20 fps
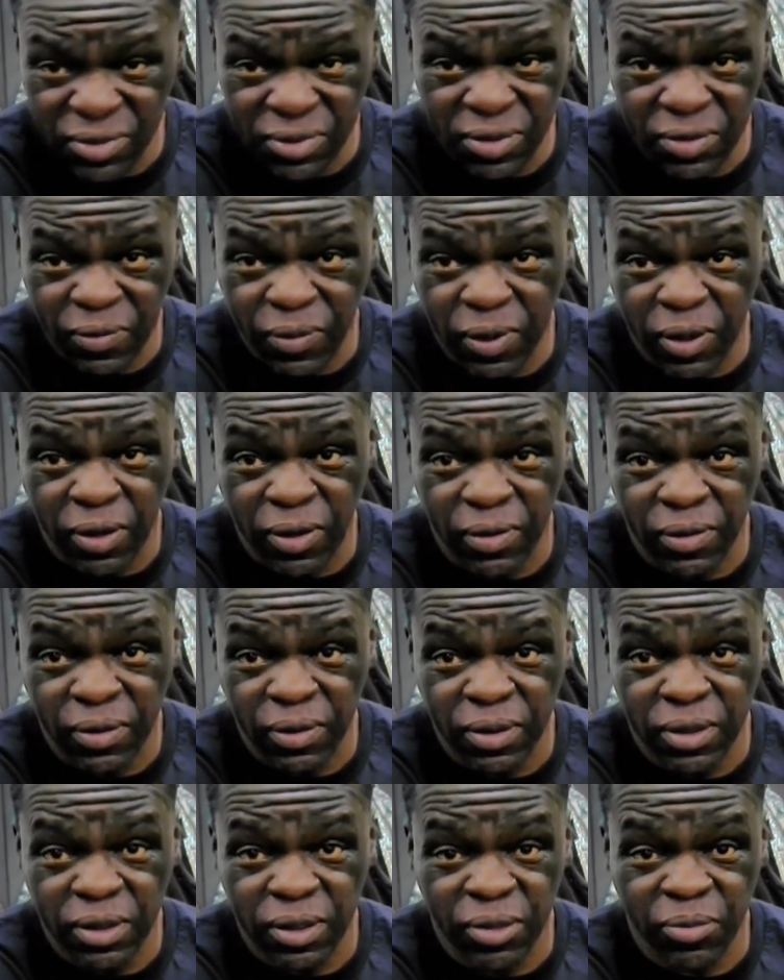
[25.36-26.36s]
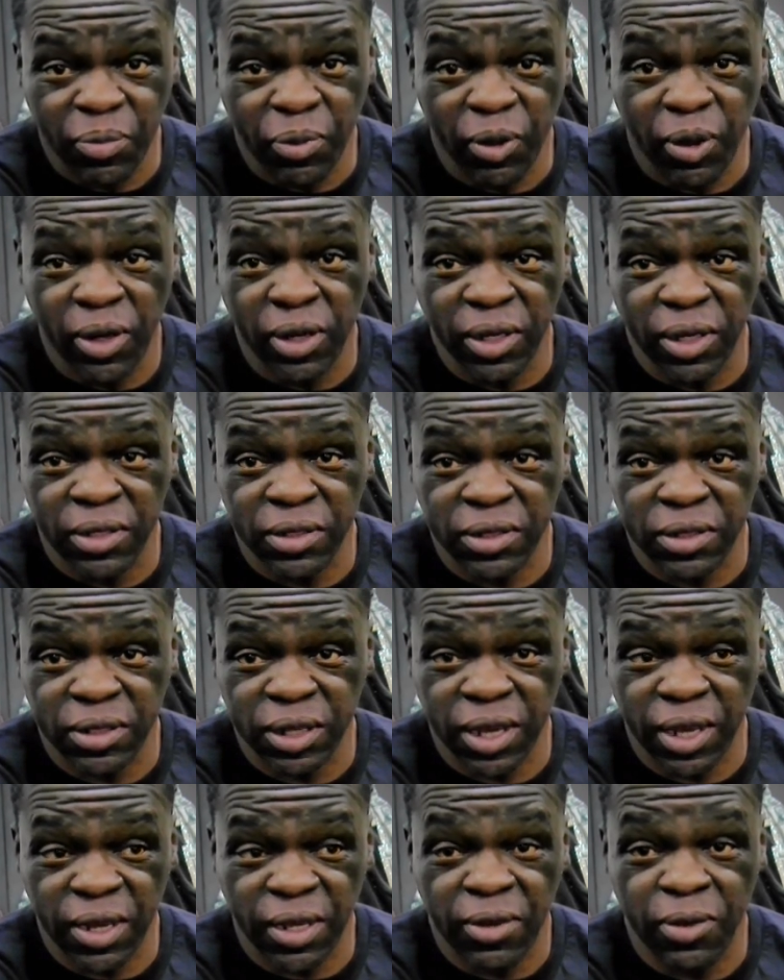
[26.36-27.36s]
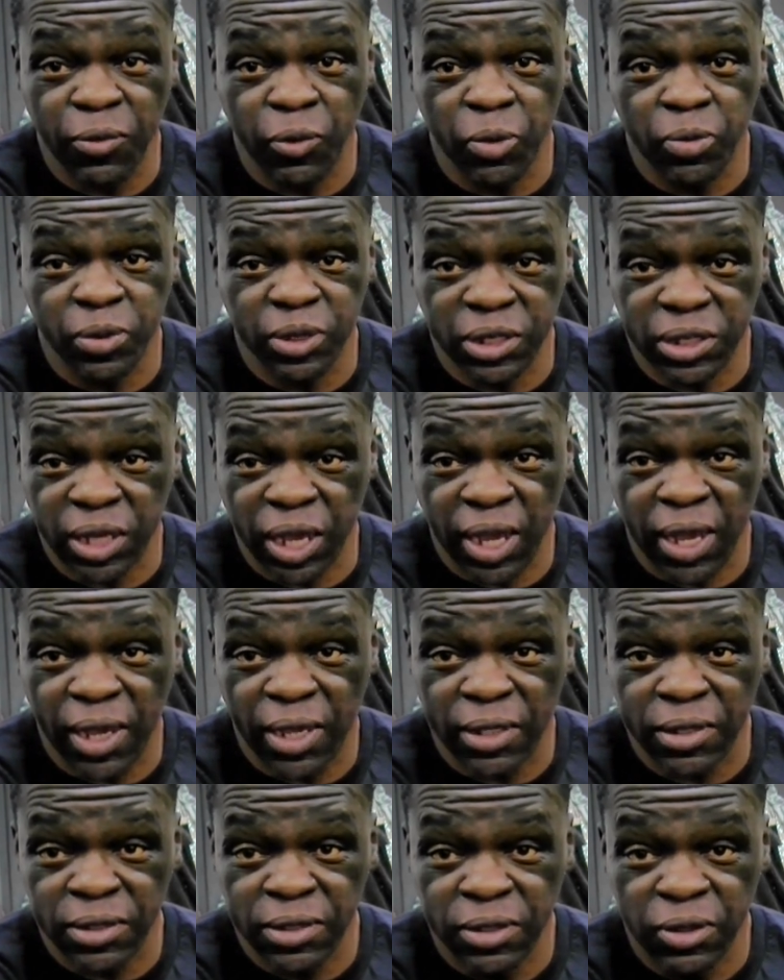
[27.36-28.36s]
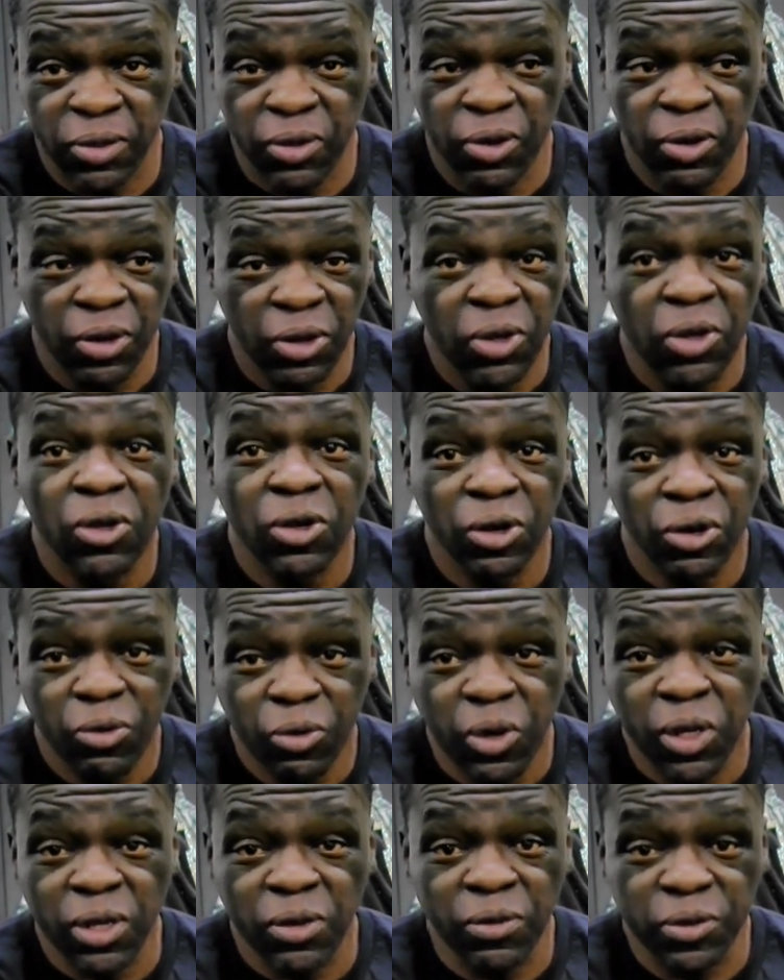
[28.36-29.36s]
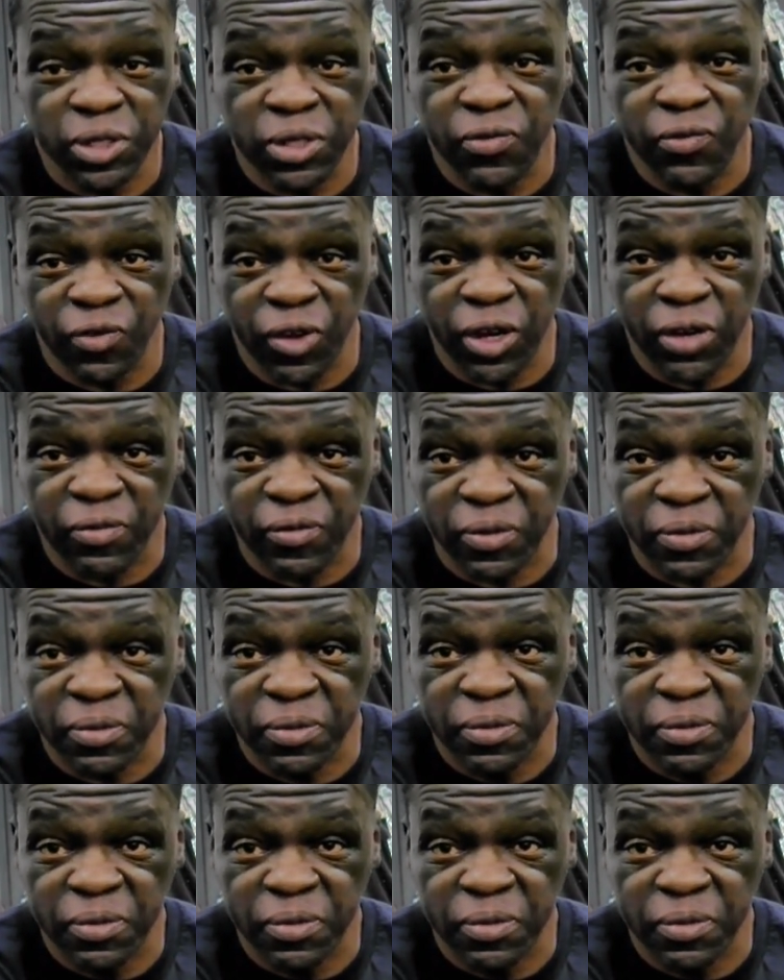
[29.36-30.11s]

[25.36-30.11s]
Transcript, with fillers: Well, the point is, is that he whooped his ass when he was in front of him.